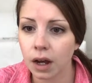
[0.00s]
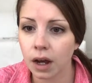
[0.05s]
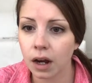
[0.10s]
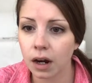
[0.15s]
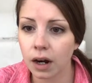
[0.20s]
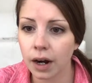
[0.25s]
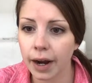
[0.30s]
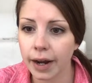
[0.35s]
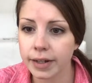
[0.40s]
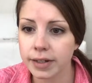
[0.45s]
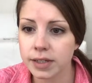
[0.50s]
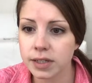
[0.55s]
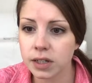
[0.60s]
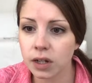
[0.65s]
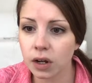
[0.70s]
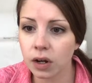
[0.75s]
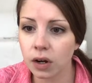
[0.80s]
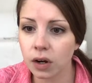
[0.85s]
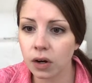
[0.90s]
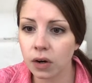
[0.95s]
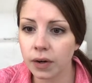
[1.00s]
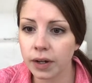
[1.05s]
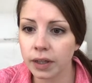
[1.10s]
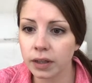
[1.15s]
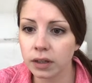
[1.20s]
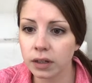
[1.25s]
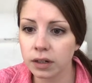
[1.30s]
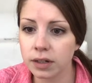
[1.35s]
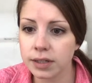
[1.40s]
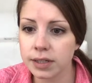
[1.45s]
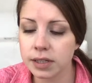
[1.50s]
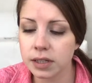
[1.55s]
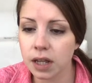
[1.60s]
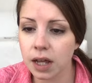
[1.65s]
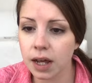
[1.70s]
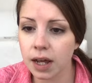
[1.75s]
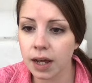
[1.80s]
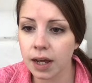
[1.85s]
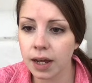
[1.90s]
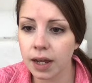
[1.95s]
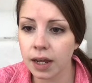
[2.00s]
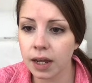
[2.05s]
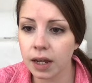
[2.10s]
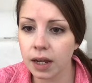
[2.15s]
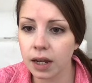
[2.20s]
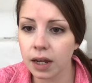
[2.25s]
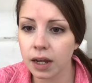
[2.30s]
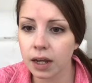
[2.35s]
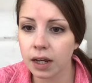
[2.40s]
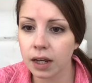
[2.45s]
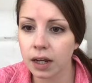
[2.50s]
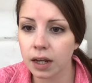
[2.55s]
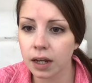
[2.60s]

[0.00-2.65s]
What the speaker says: All right. So it looks like,